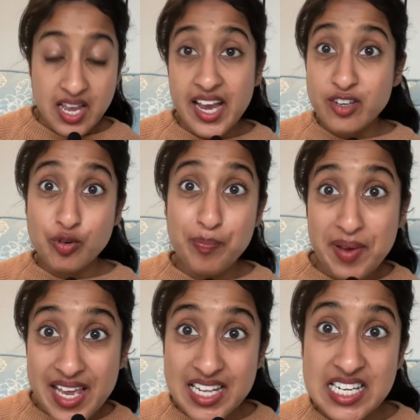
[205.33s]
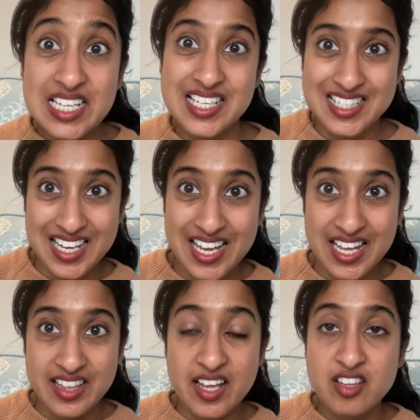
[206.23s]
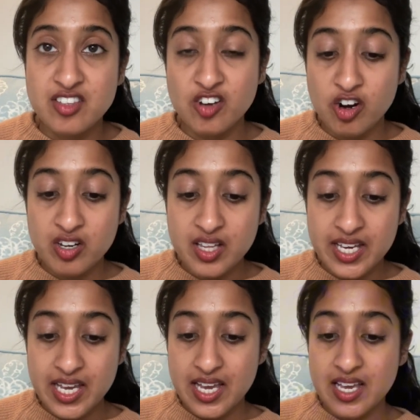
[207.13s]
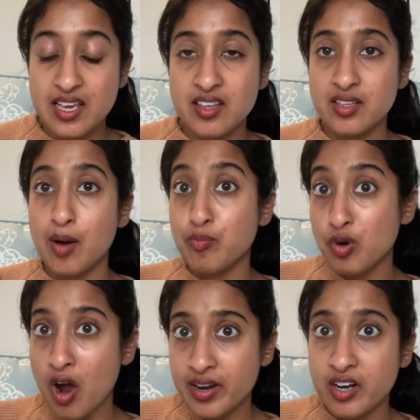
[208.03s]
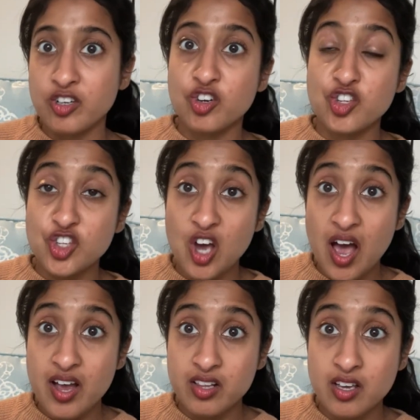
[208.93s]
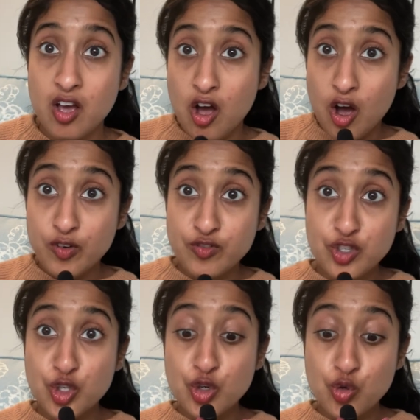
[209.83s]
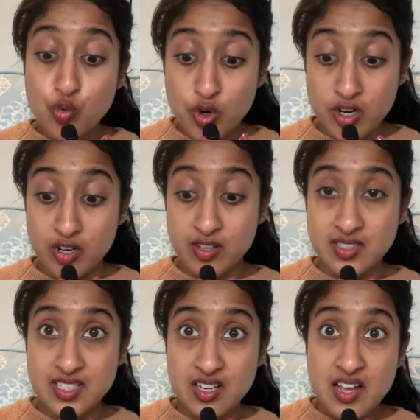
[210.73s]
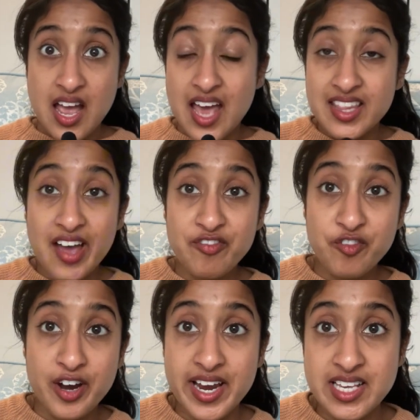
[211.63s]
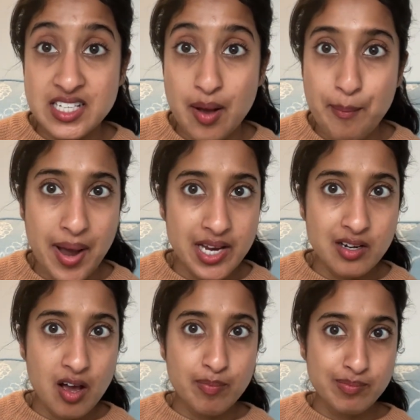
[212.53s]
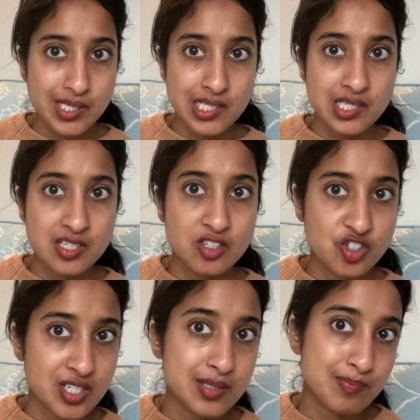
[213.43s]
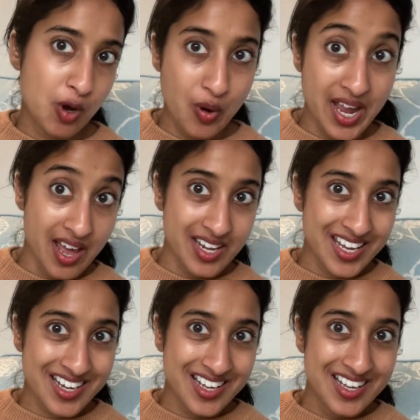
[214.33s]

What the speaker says: It's repeatedly stated that Starling is a product or child of two worlds. And that phrase might not be just poetic,